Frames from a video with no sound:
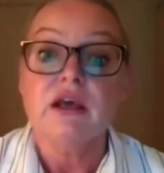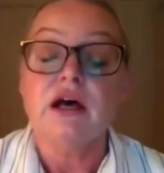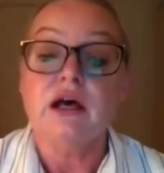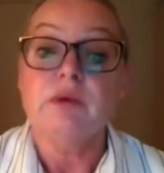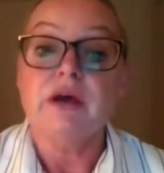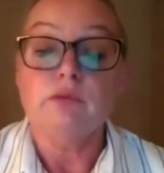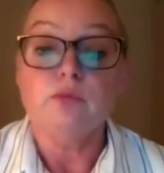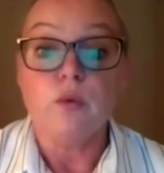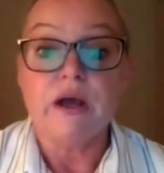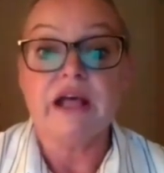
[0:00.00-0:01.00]

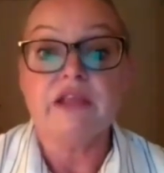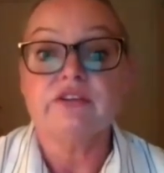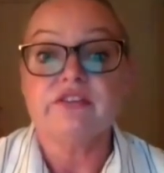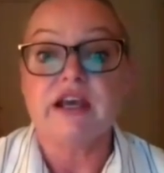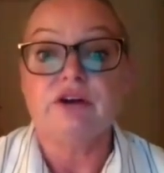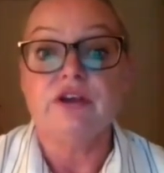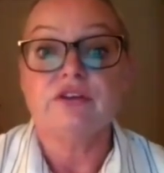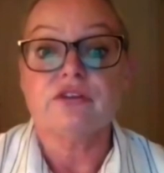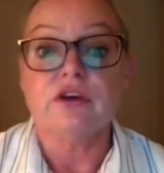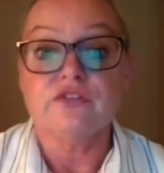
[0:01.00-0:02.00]
And where there's
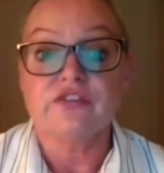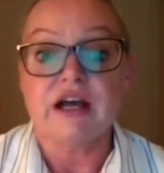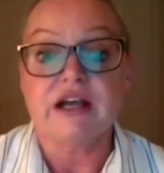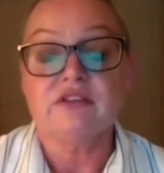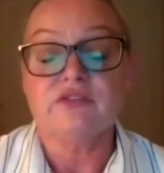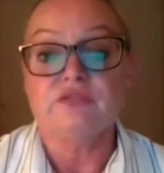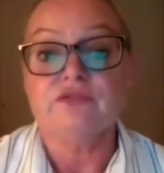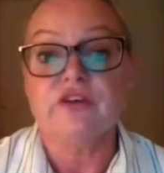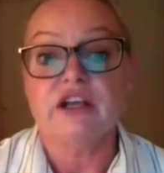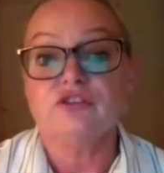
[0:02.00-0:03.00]
areas of signs of
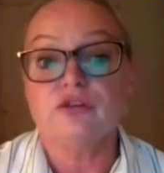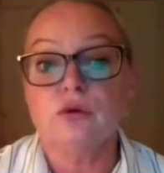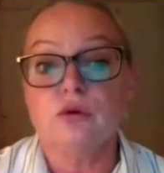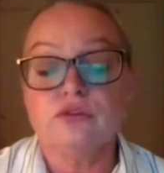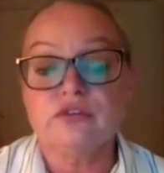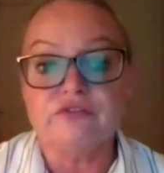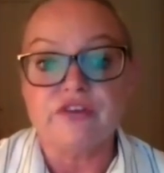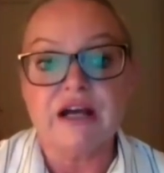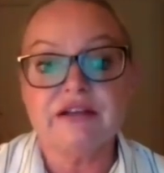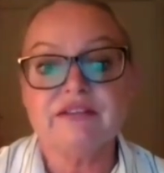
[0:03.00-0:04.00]
infection or
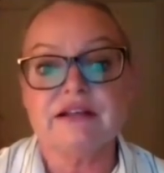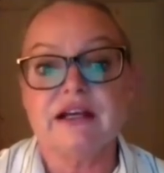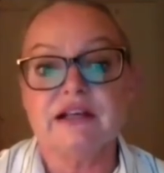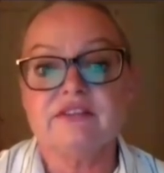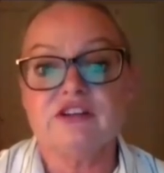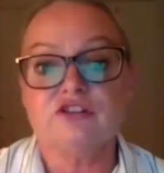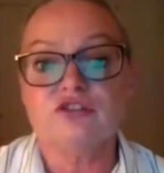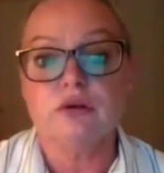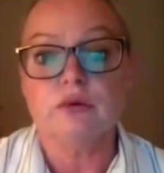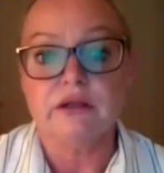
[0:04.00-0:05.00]
devitalized
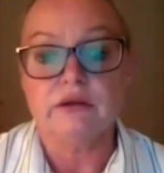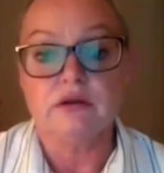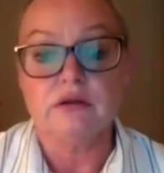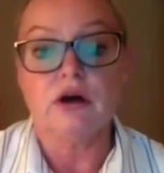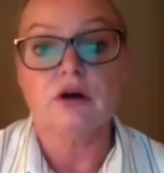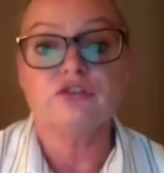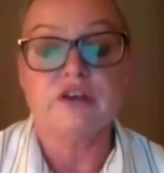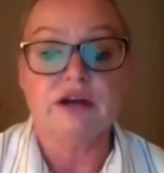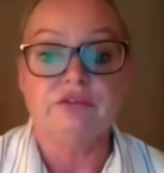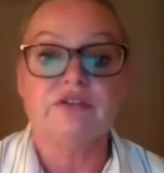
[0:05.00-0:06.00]
tissue, large
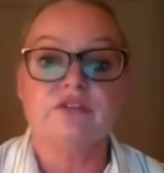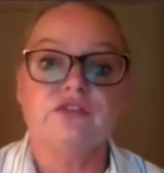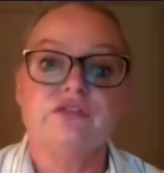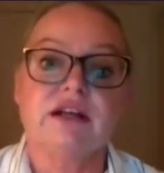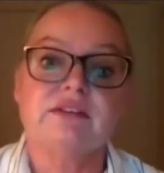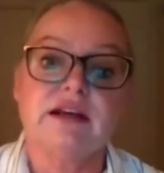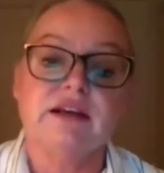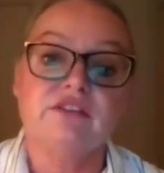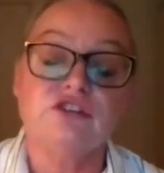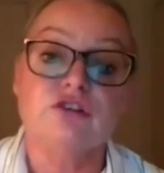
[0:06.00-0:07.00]
areas of
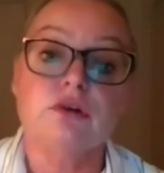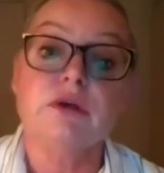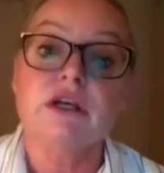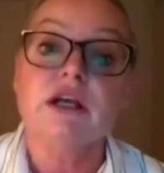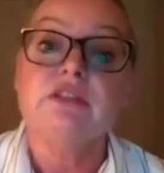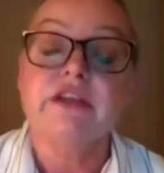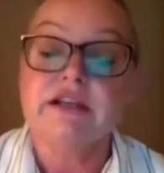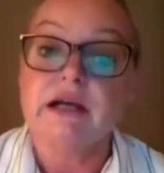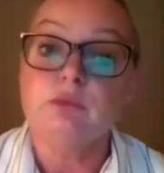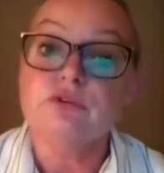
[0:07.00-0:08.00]
devitalized tissue, then
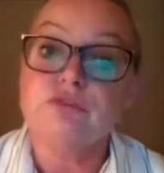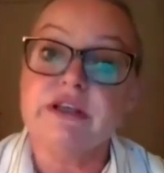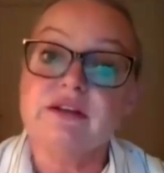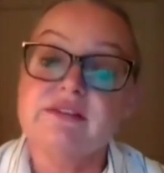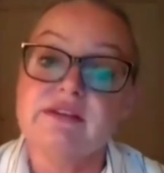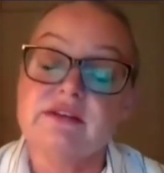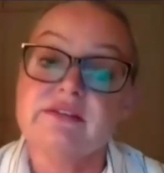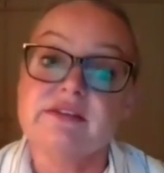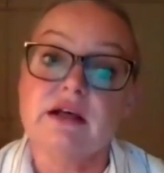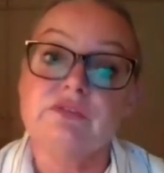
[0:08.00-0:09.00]
I would reconsider
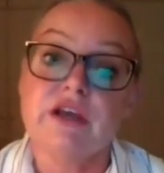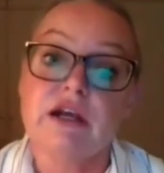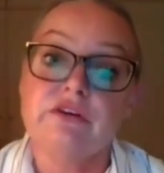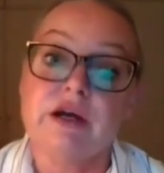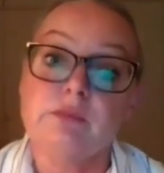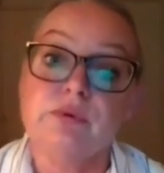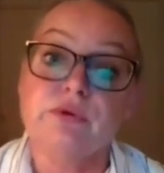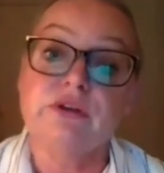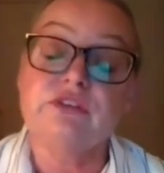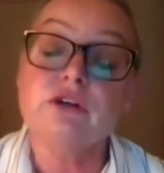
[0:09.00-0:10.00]
self-care at that
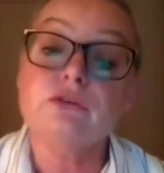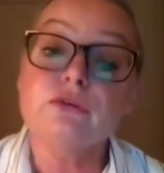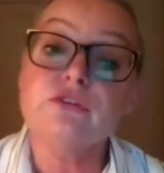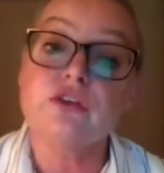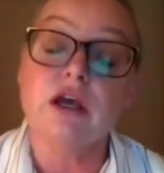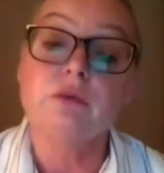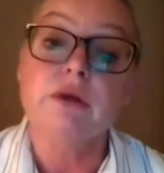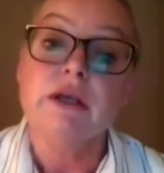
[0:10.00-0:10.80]
point. And also,